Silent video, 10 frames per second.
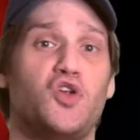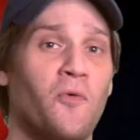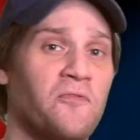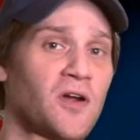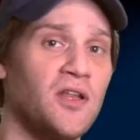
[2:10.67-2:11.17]

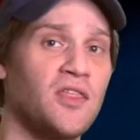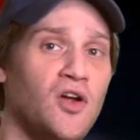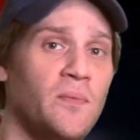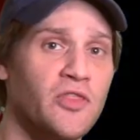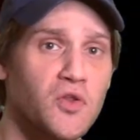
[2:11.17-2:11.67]
Don't fret,
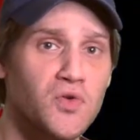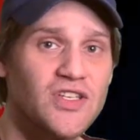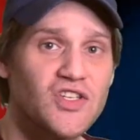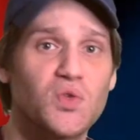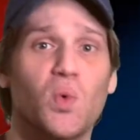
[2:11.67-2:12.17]
Ethereum
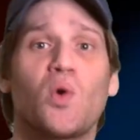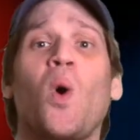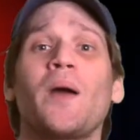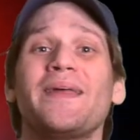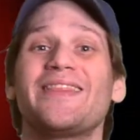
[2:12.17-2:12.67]
enthusiasts, the
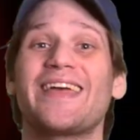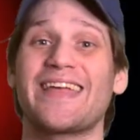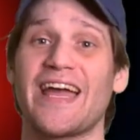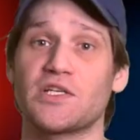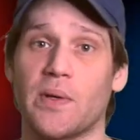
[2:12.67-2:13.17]
requirement that
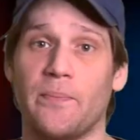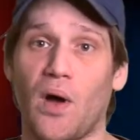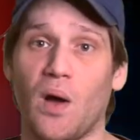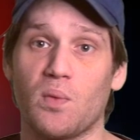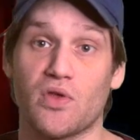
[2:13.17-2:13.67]
gas be
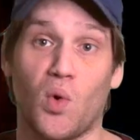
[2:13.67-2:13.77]
bought with